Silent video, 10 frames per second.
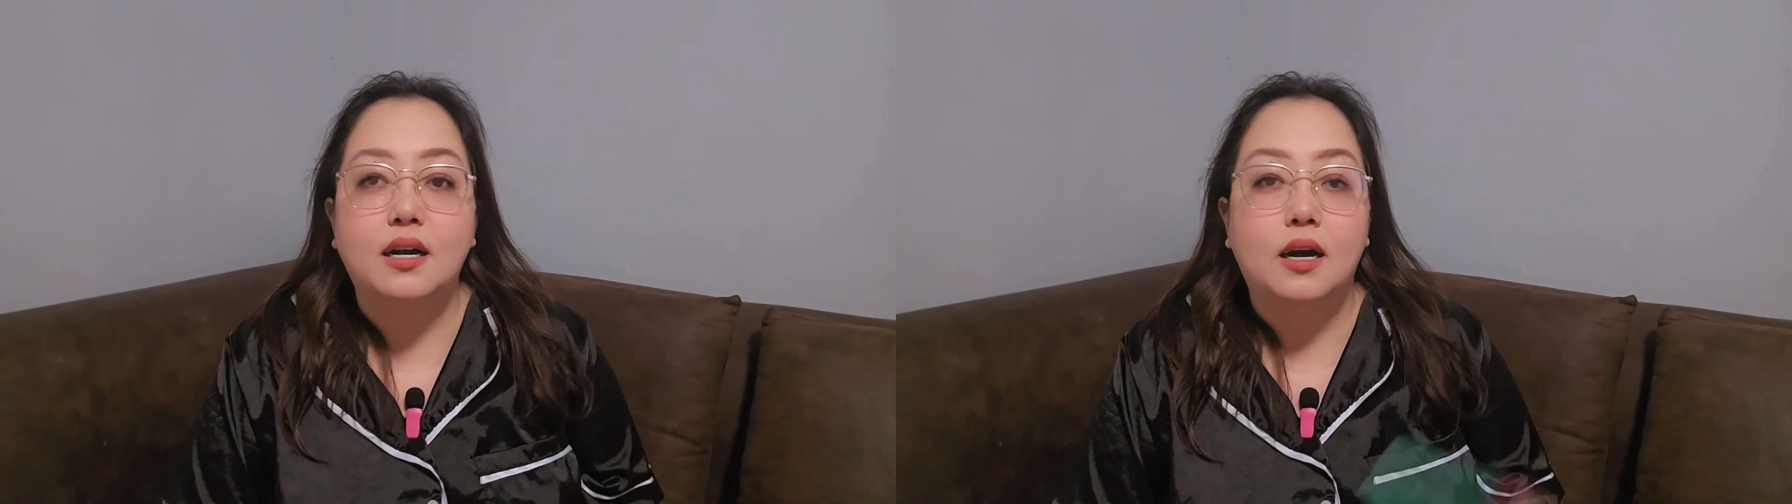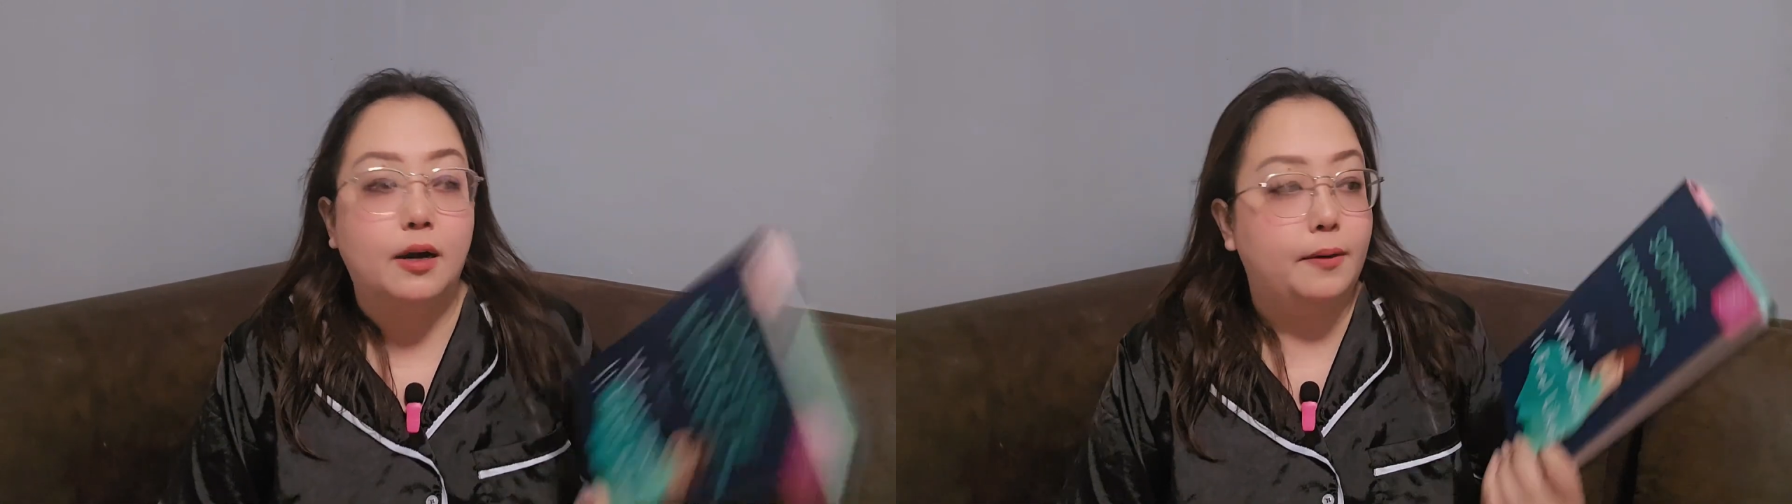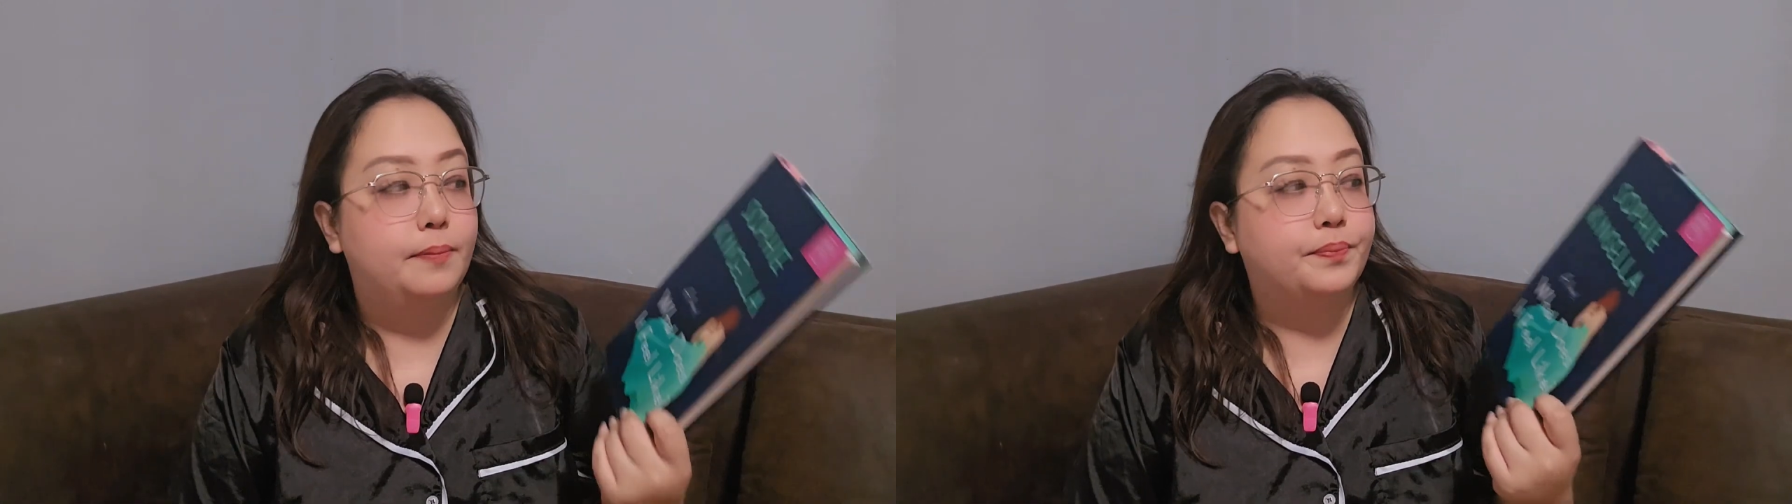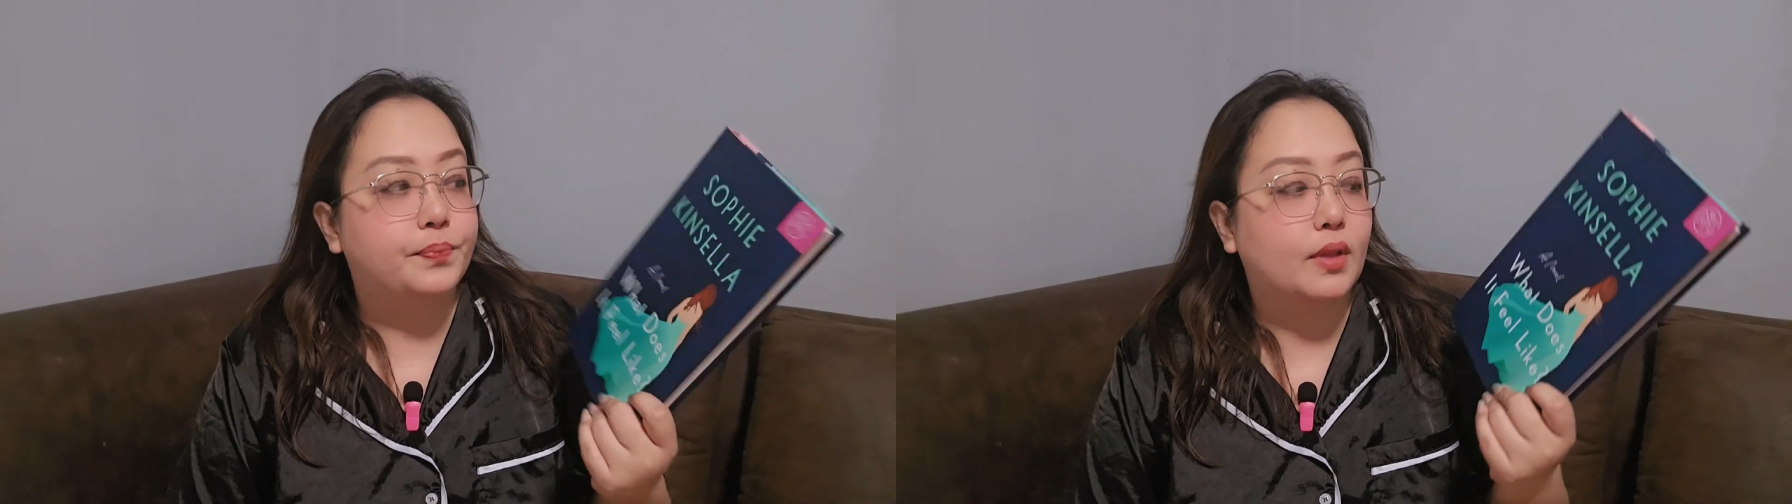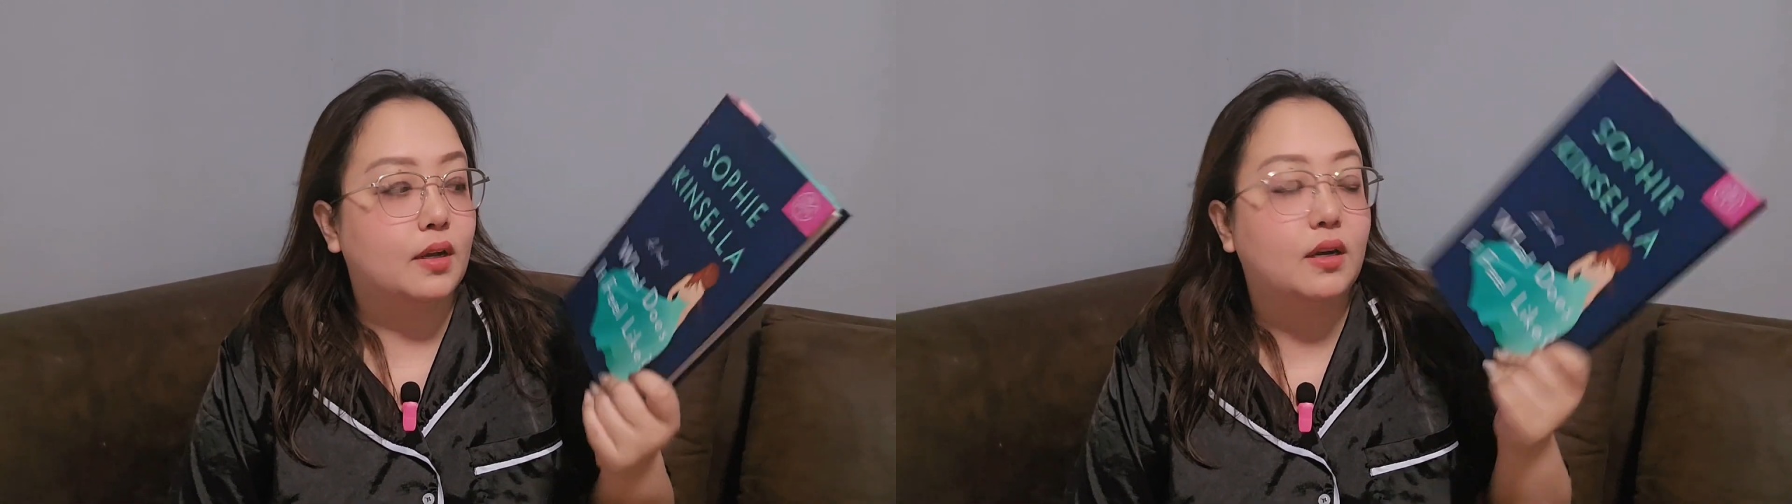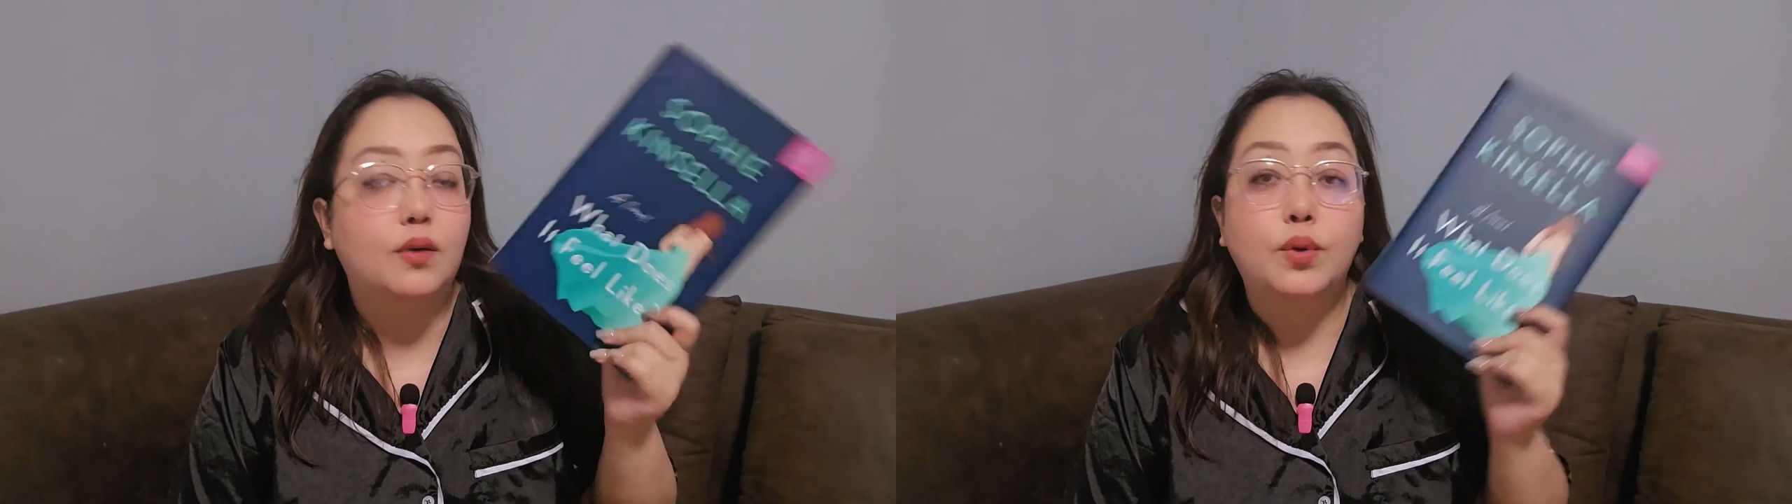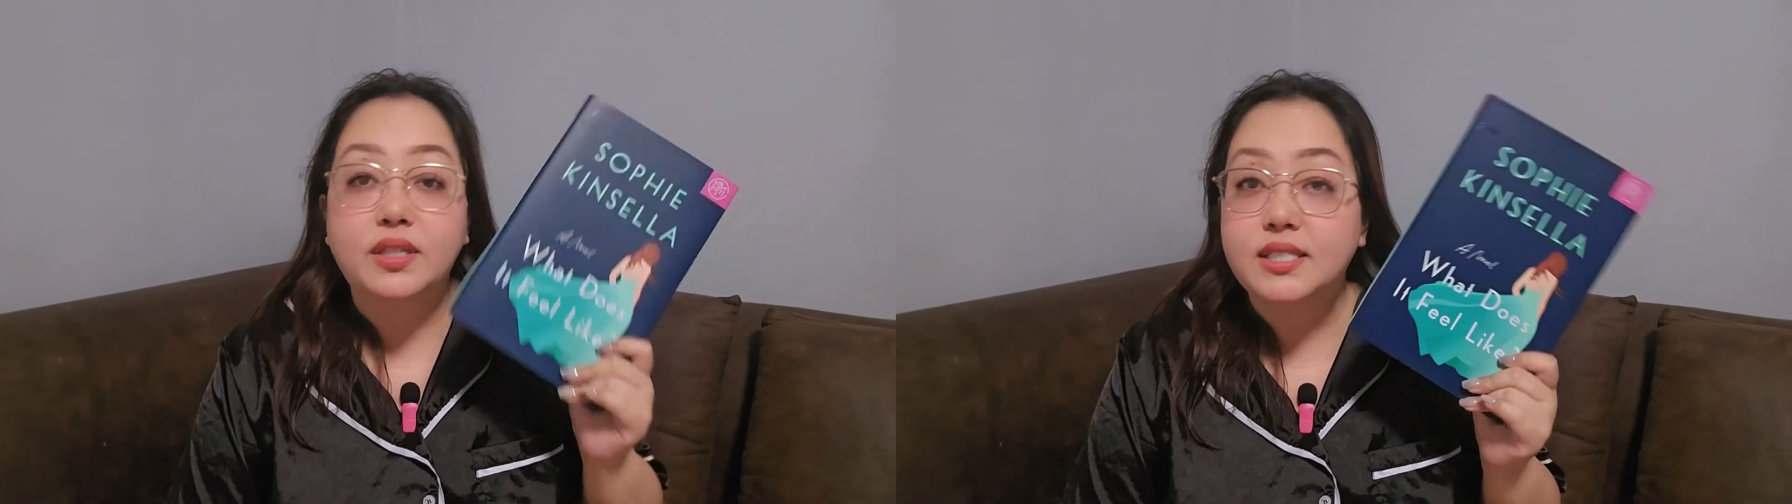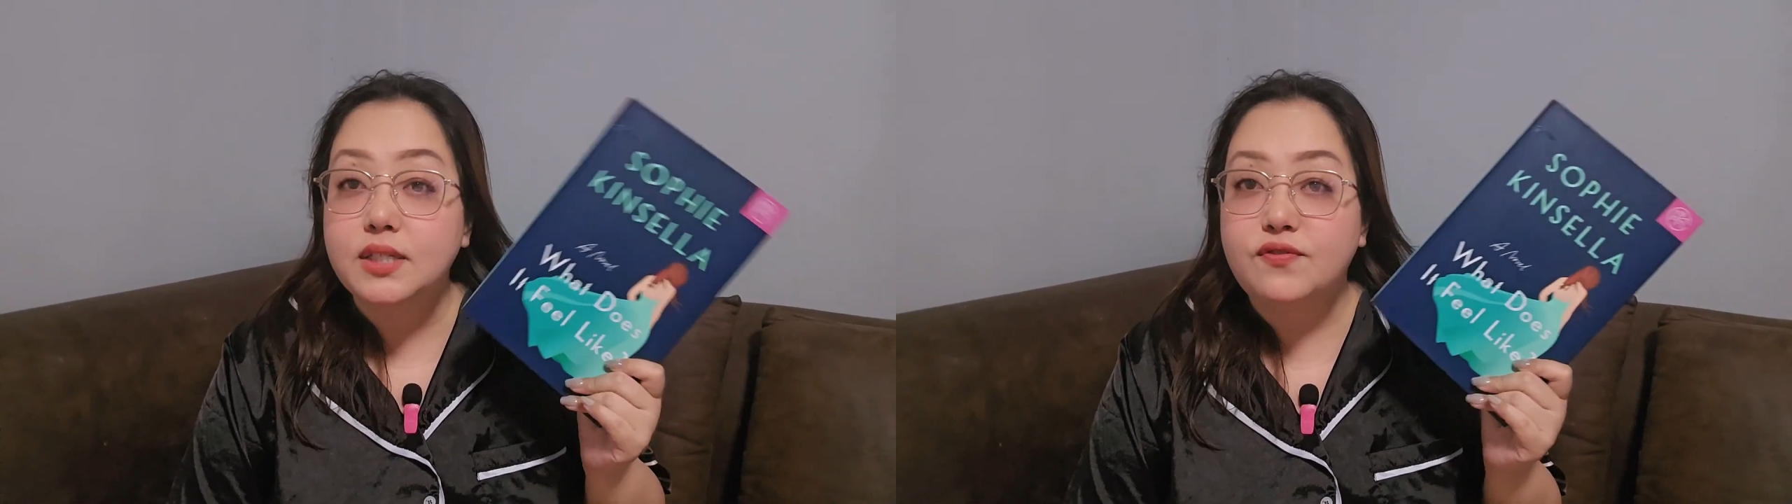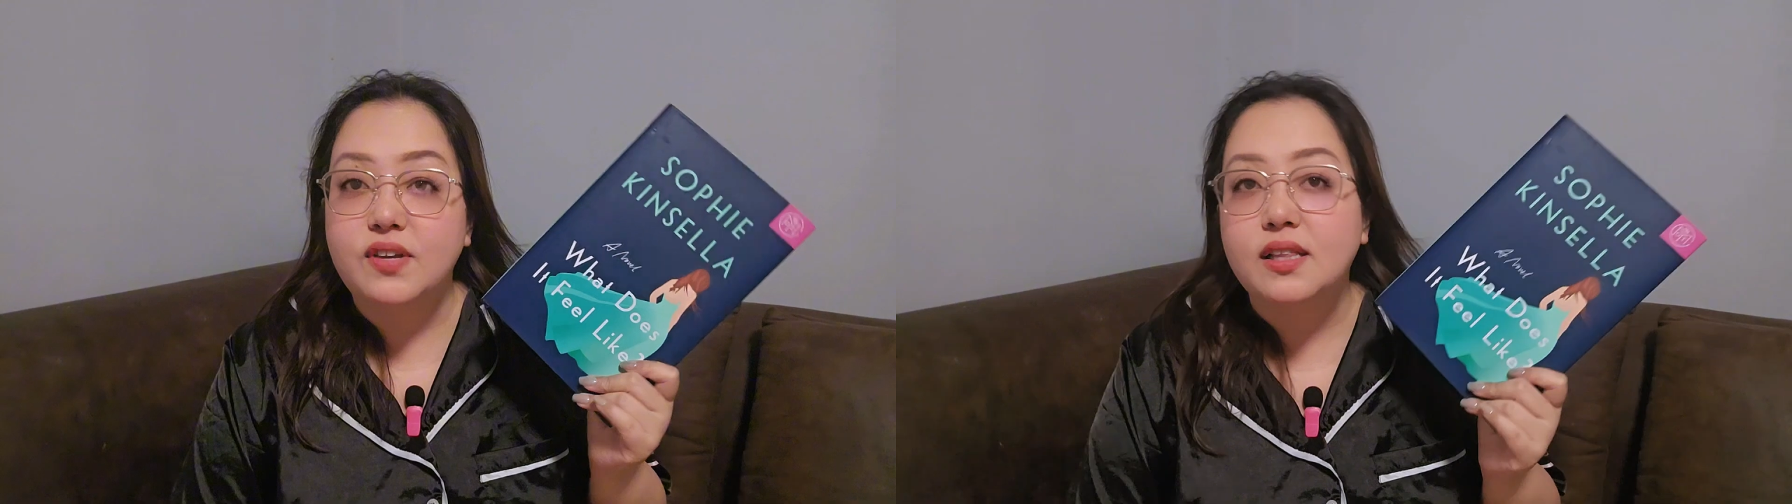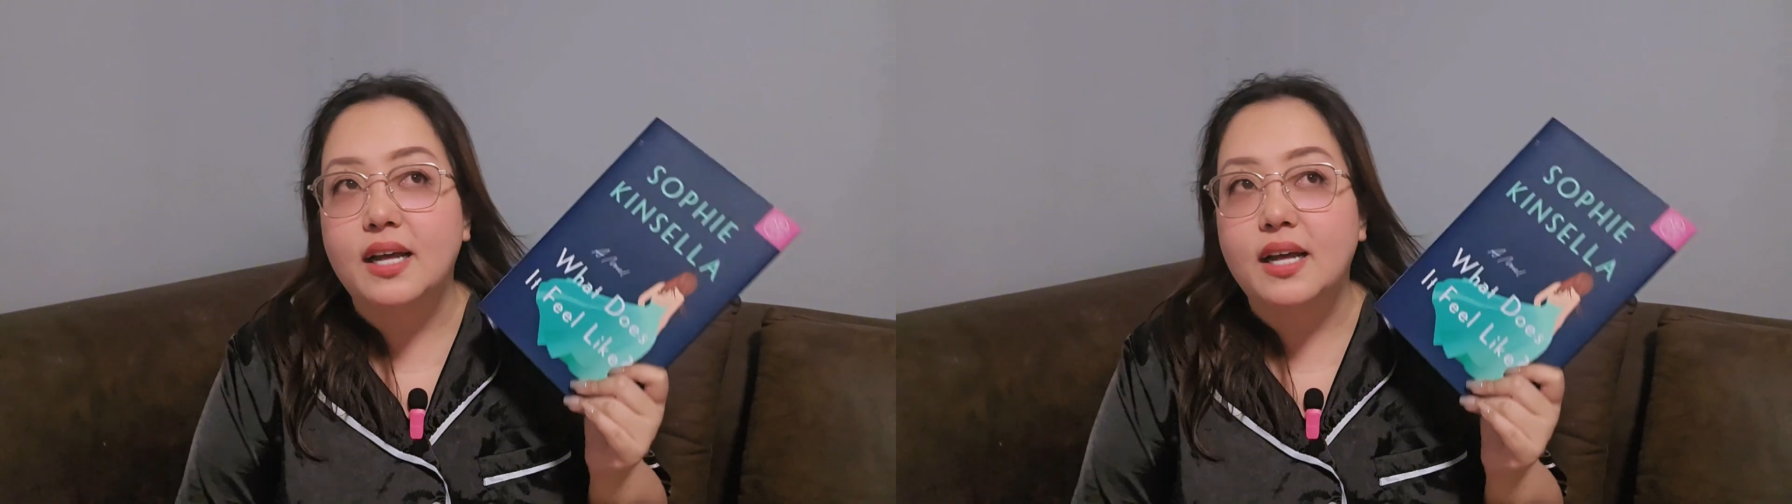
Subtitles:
What Does It Feel